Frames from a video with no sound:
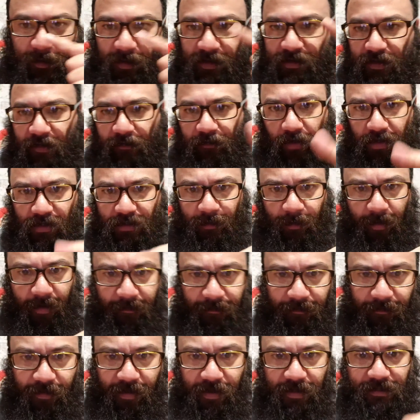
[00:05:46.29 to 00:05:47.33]
just because I've
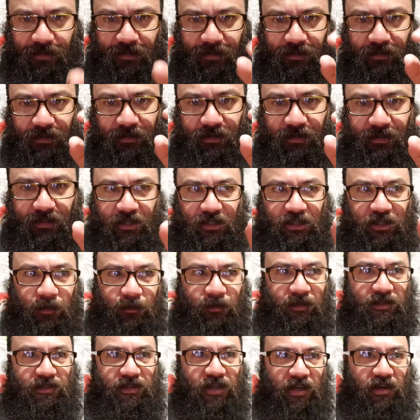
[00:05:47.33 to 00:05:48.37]
gone to my first
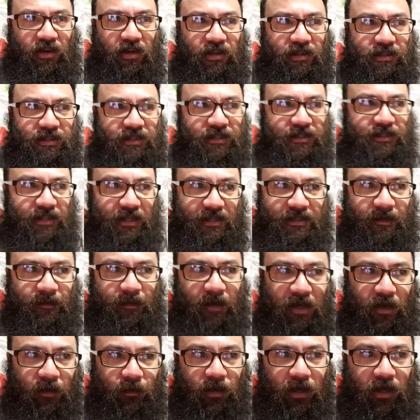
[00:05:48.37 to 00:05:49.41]
session with a psychologist
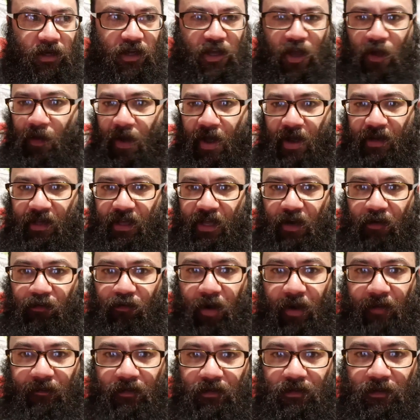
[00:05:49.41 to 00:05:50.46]
doesn't mean I'm going to go out
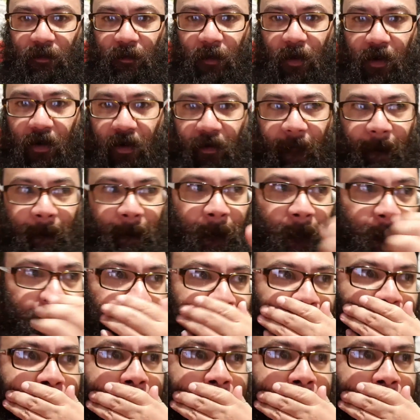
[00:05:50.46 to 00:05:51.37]
and get a rifle tomorrow.